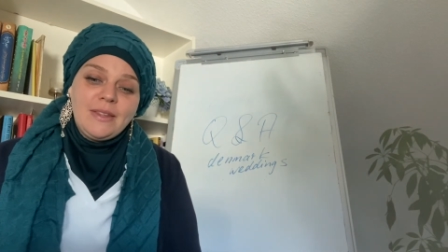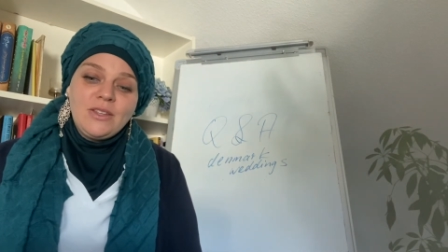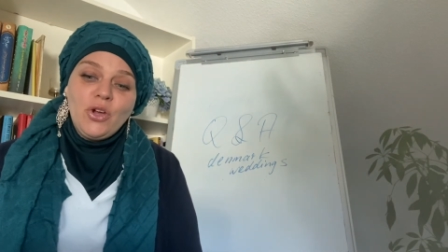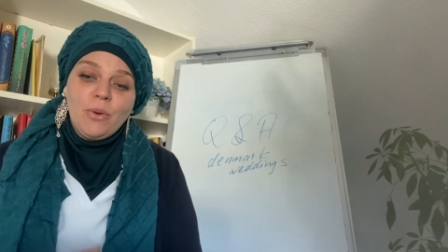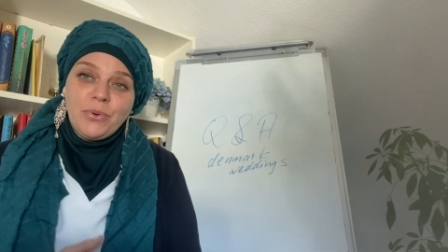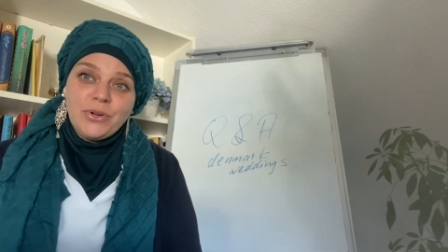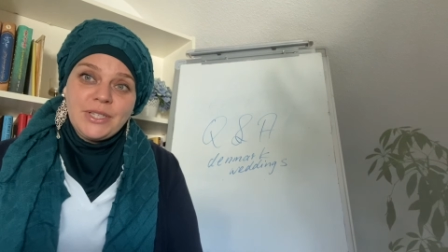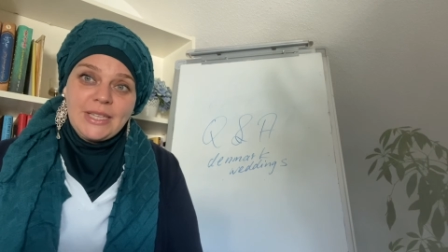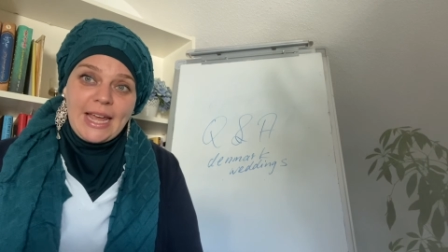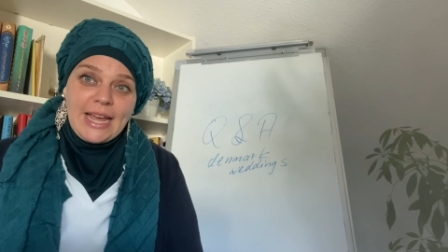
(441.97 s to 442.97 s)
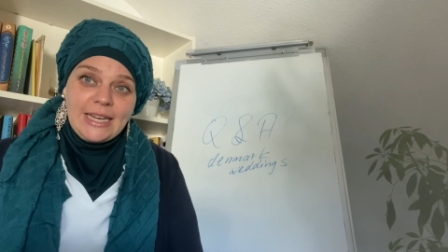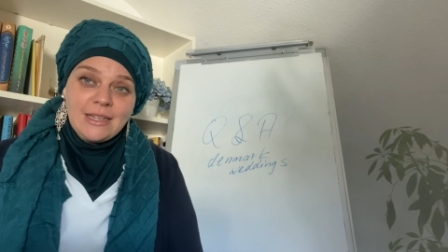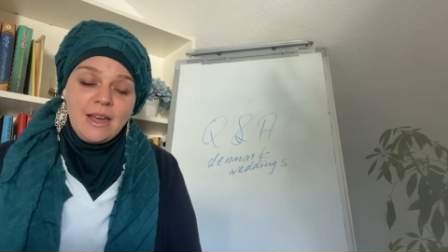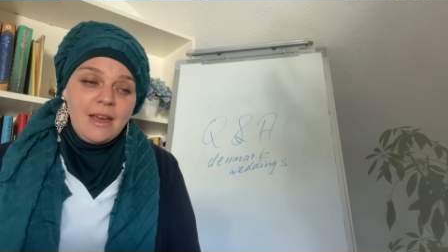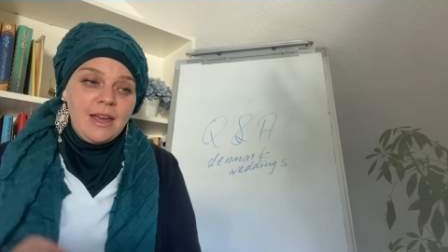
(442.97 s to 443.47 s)
your birth
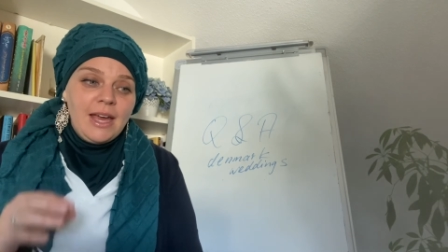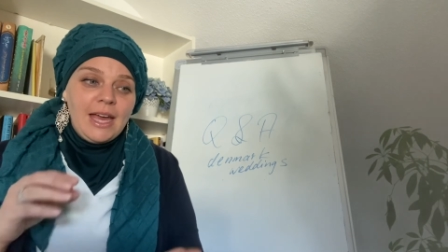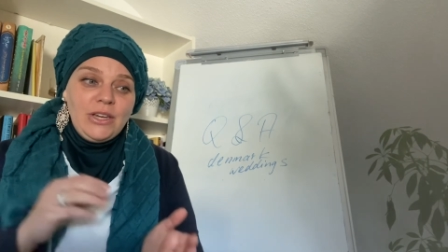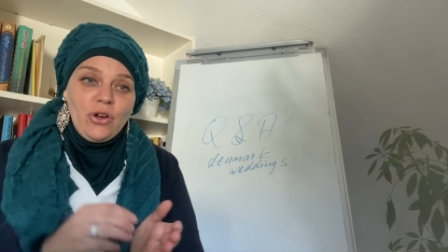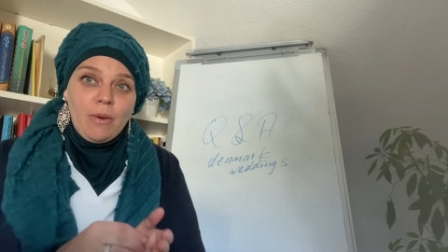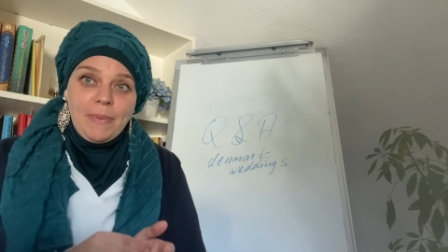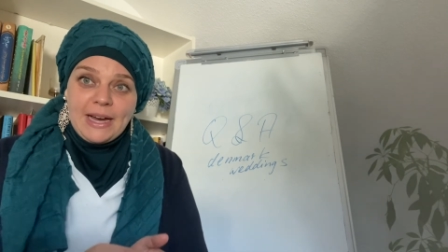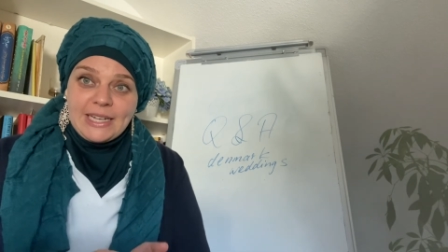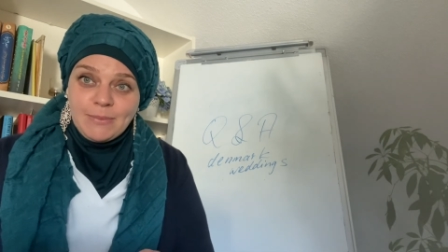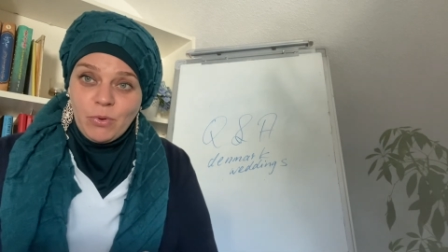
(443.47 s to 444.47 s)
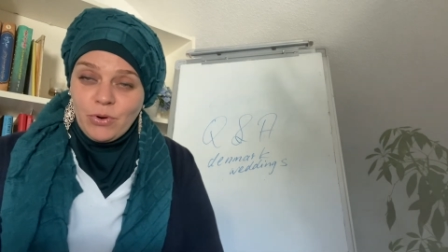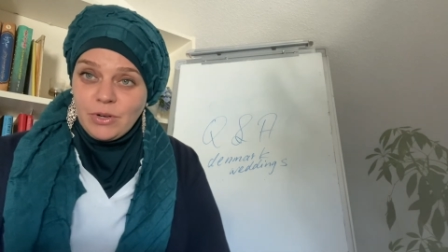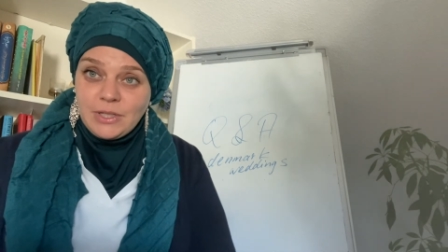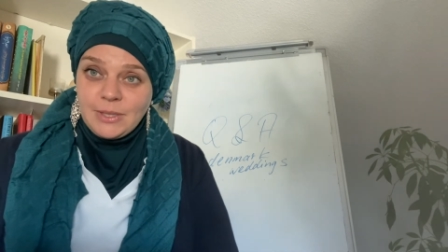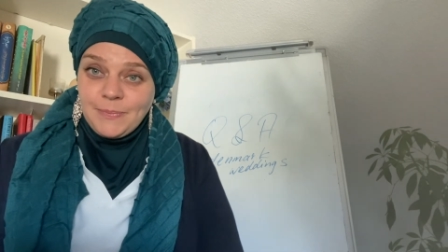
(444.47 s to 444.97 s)
date and your
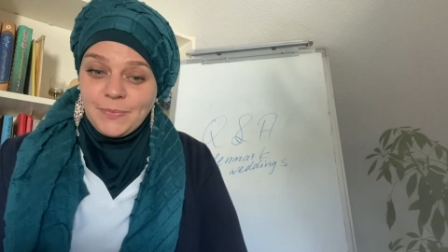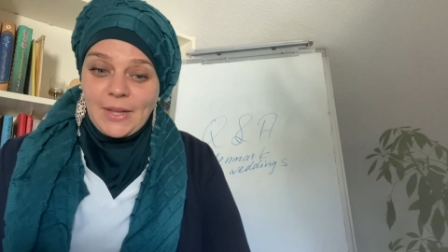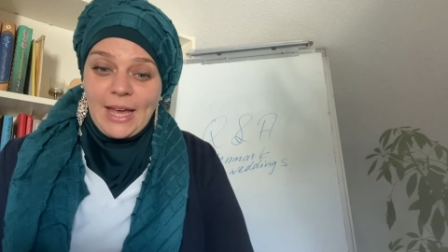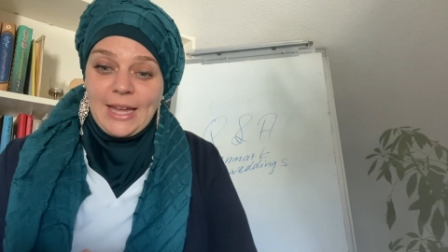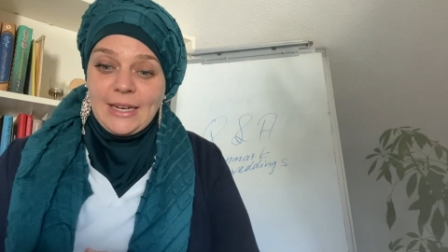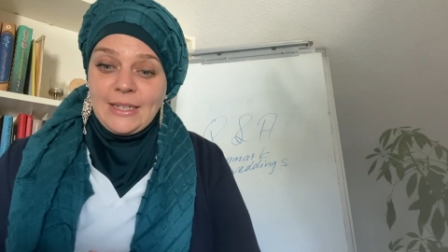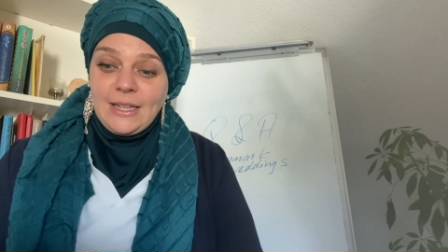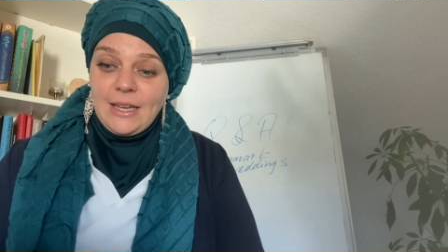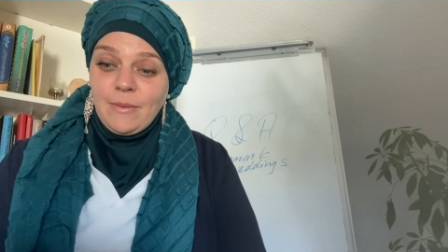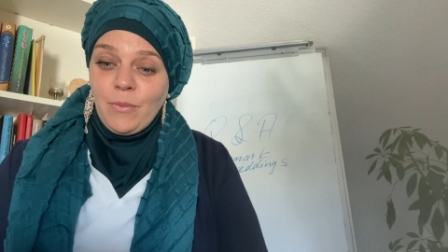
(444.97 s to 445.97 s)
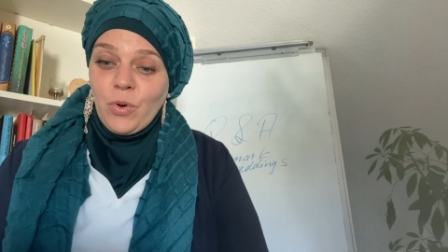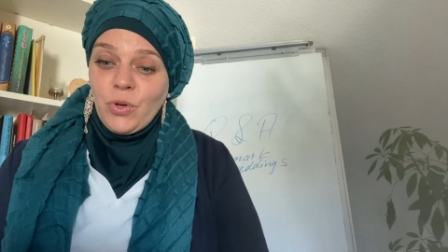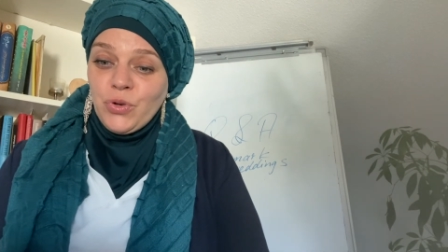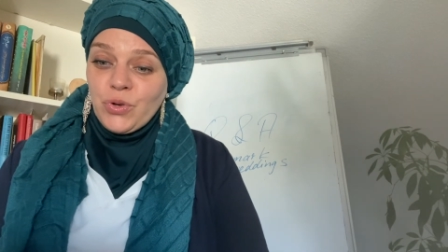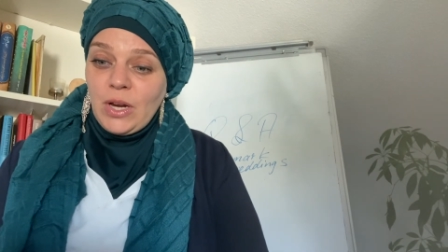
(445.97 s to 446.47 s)
passport, and
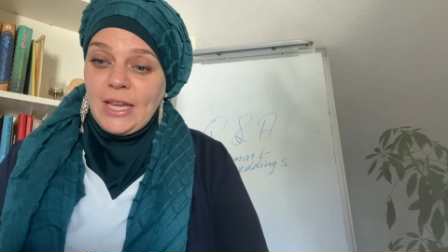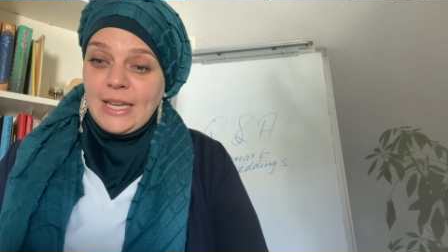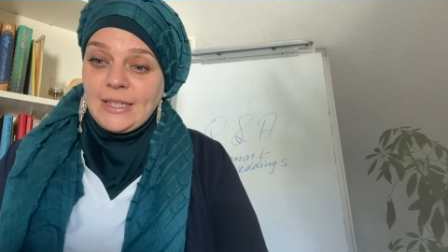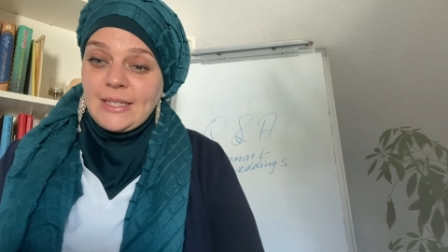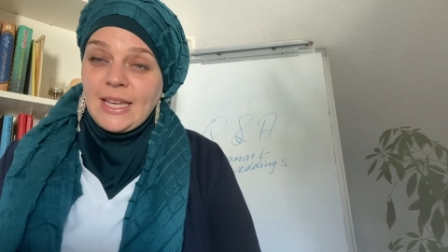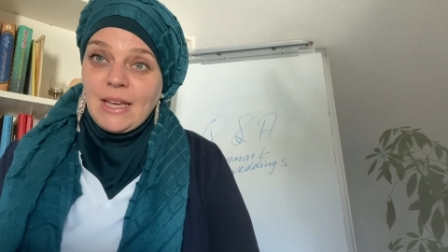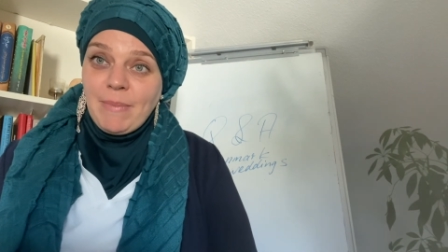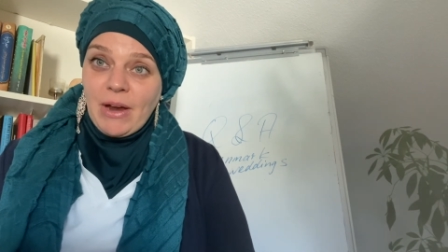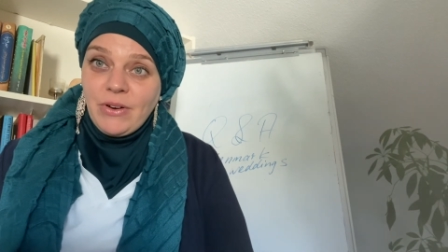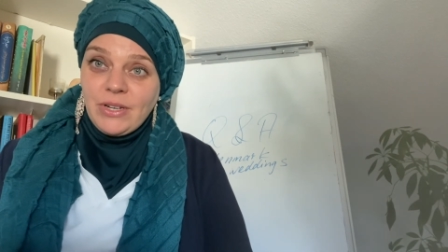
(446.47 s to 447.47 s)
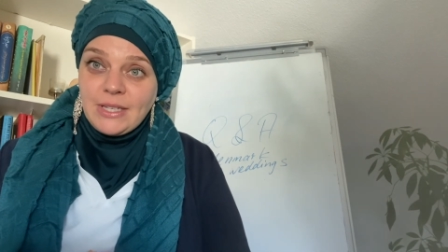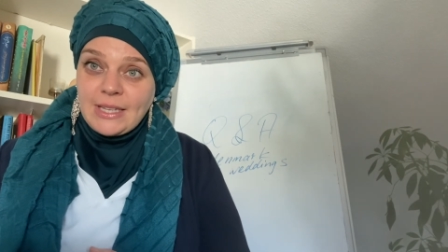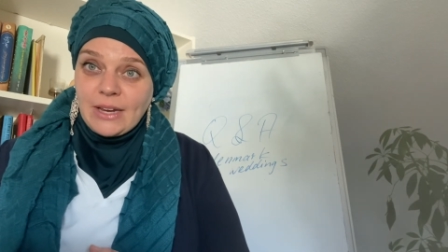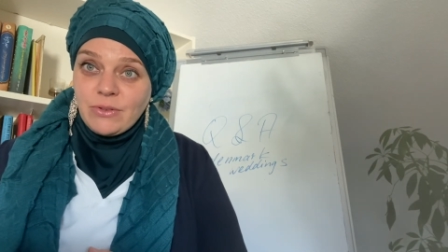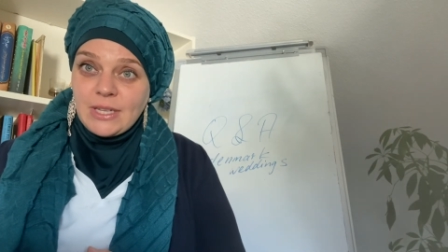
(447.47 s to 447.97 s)
usually in the single marital
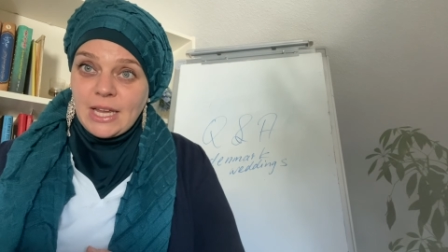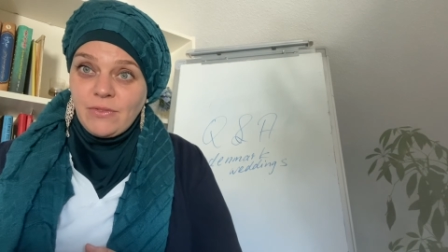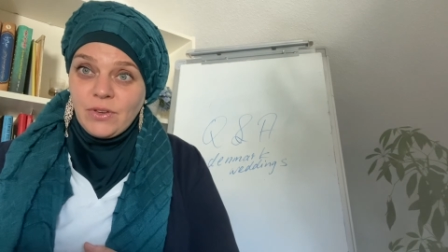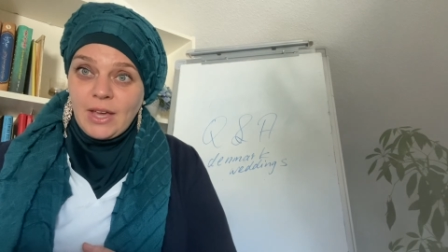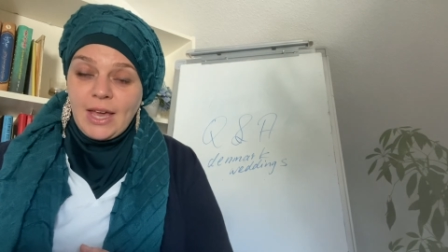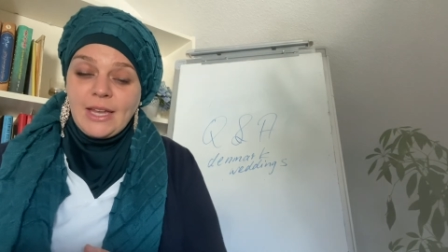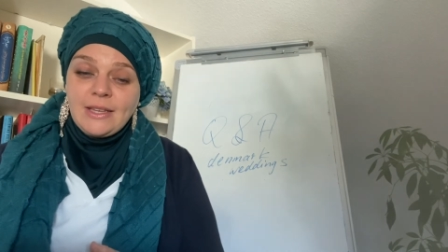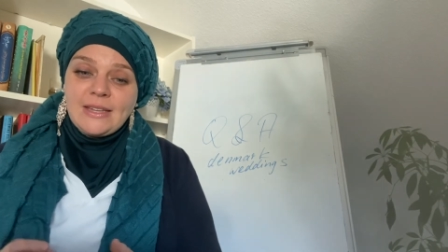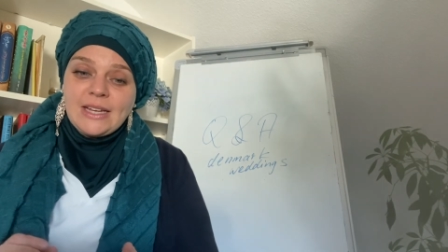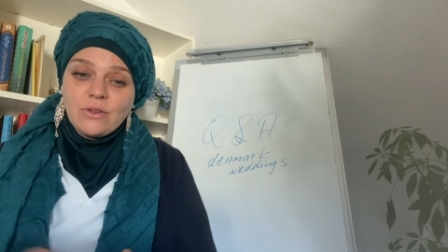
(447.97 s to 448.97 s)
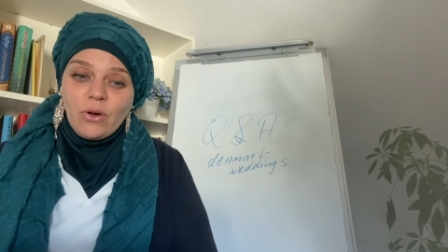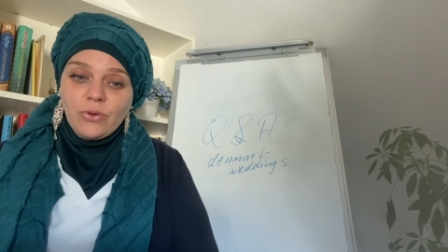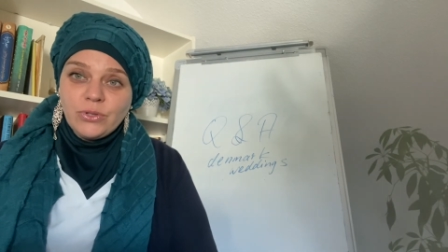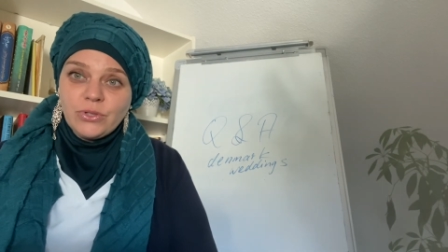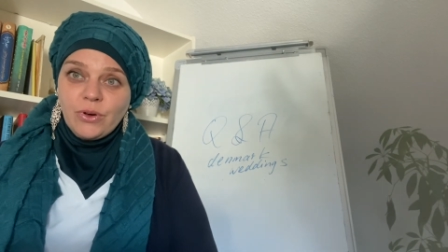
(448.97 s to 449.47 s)
status certificate, there's
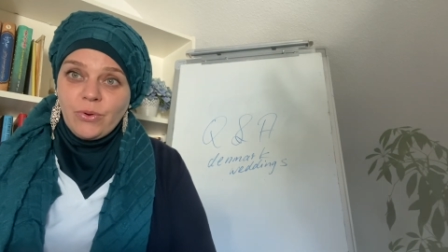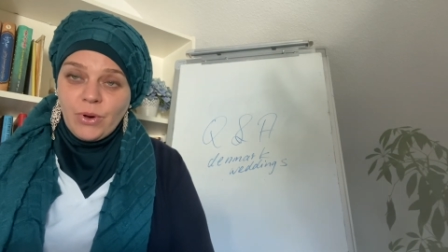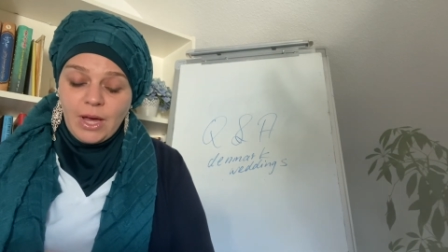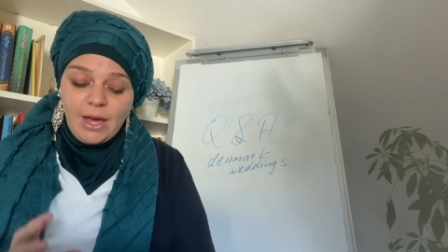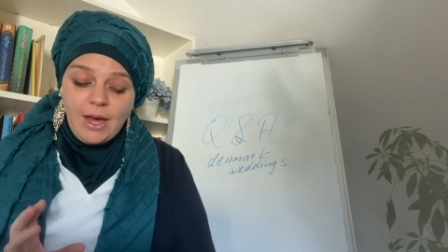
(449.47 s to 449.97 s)
also